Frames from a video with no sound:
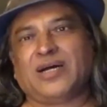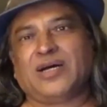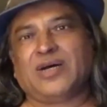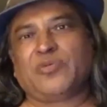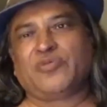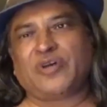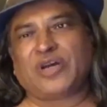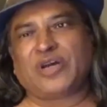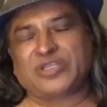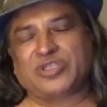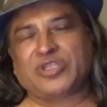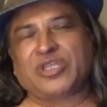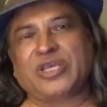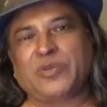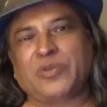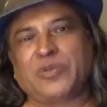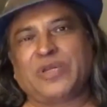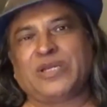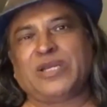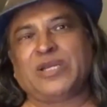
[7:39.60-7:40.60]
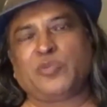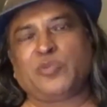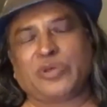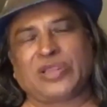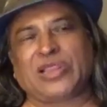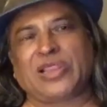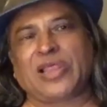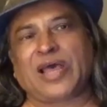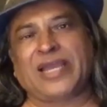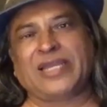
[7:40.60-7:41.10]
first thing we did with
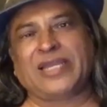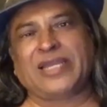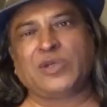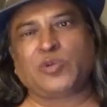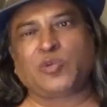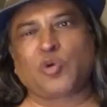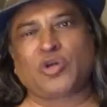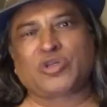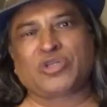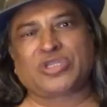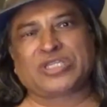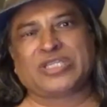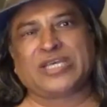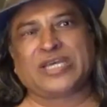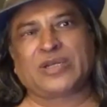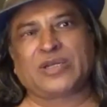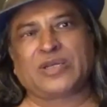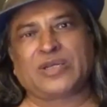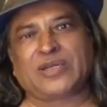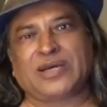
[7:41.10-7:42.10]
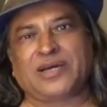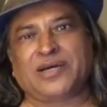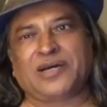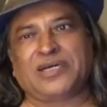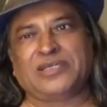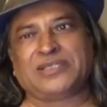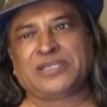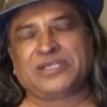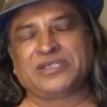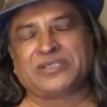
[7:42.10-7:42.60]
light was that
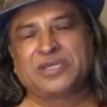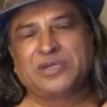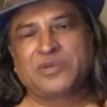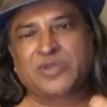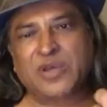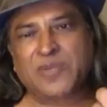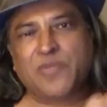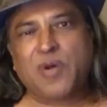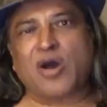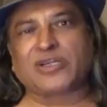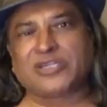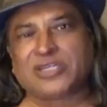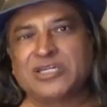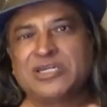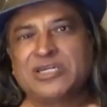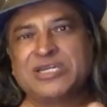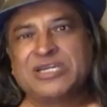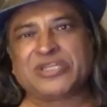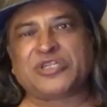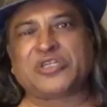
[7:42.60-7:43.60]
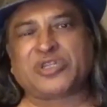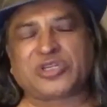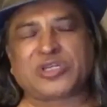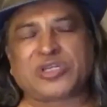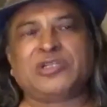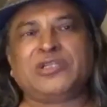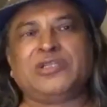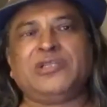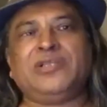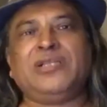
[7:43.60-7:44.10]
the modern
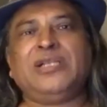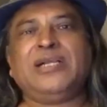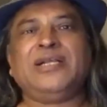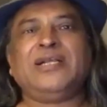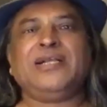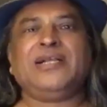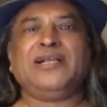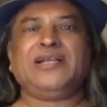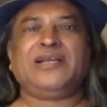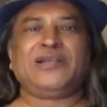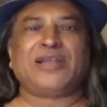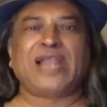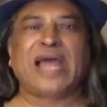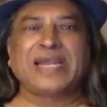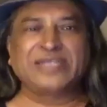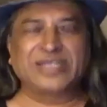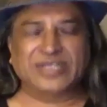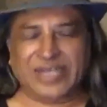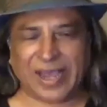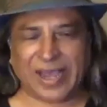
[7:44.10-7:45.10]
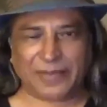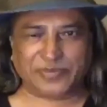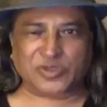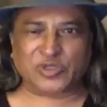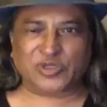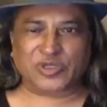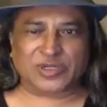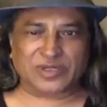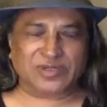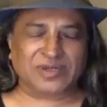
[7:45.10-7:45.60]
digital light
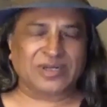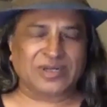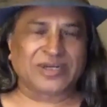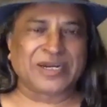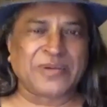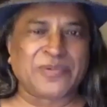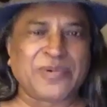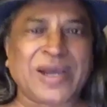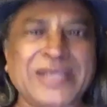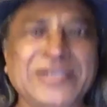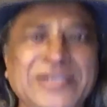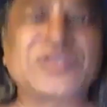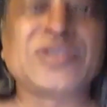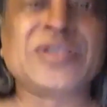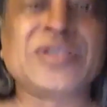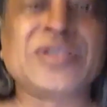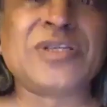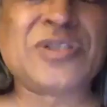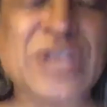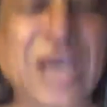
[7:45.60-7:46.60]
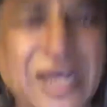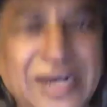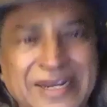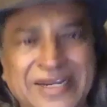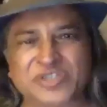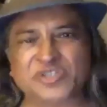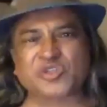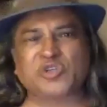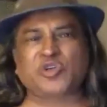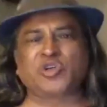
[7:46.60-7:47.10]
capture devices are
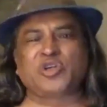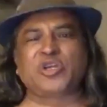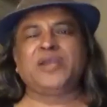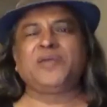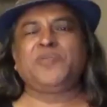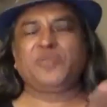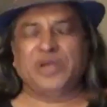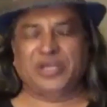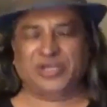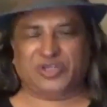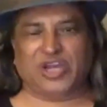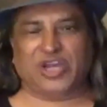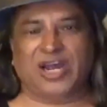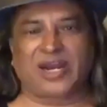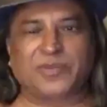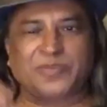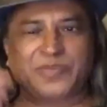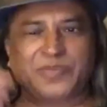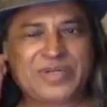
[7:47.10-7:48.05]
extremely sharp.